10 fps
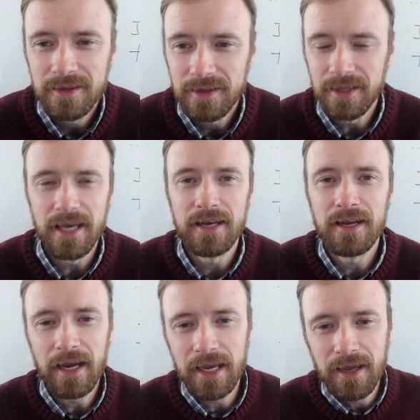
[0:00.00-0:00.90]

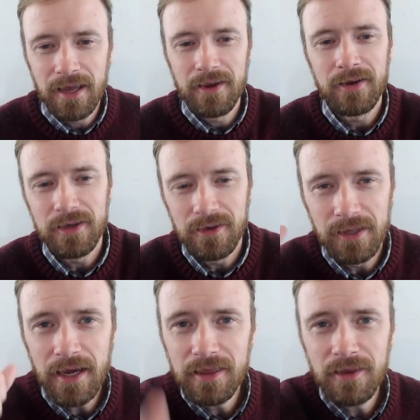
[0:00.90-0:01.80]
Then you
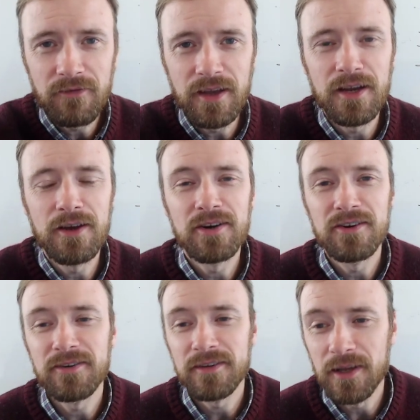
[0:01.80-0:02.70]
like the
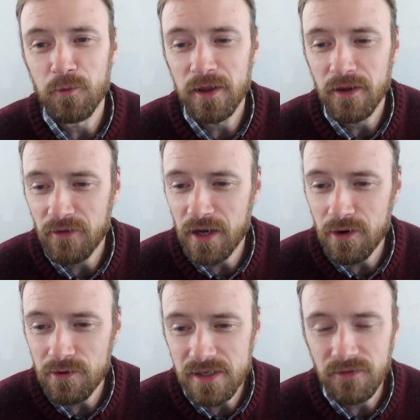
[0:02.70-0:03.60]
video, then when the
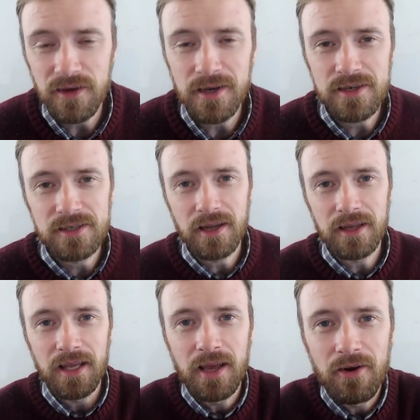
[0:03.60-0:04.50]
video is finished, I
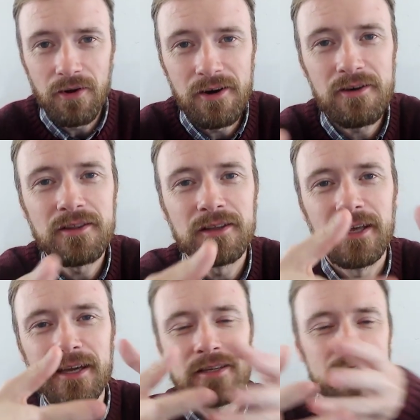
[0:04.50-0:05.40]
take all the
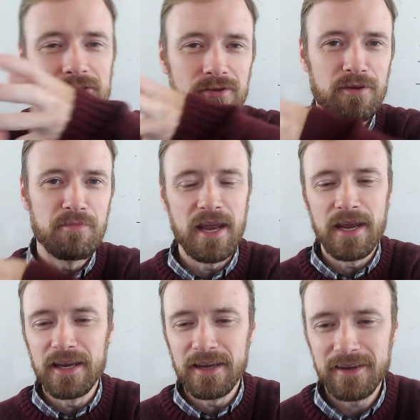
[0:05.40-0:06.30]
likes to the
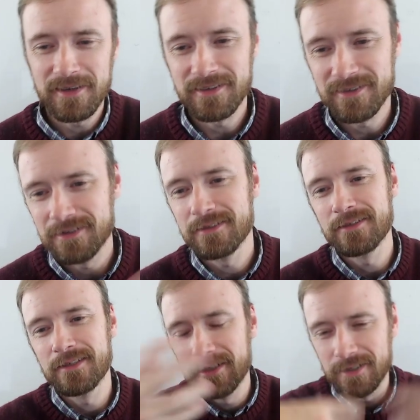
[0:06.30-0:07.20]
bank
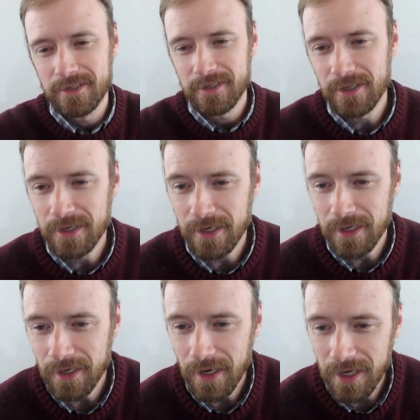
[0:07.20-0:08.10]
and
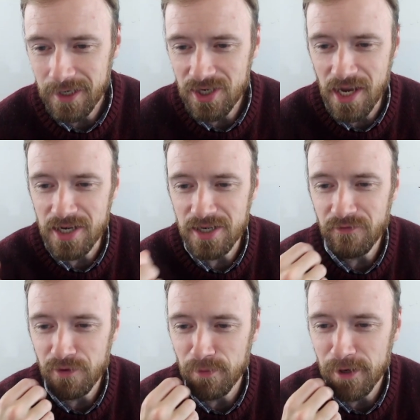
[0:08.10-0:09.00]
I change it
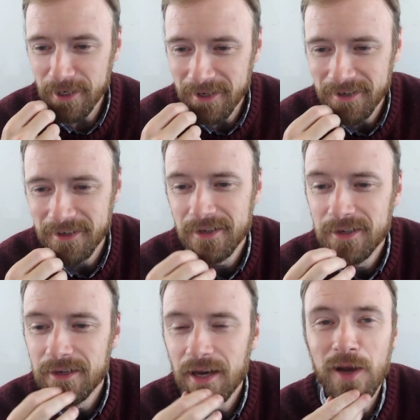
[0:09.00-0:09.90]
for money.
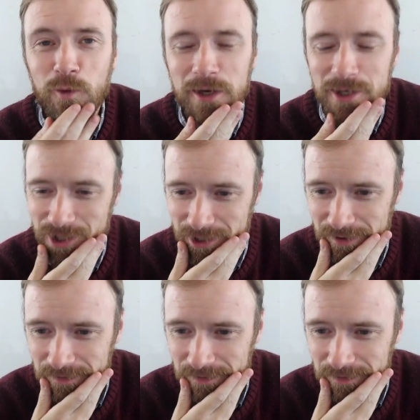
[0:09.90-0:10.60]
I wish.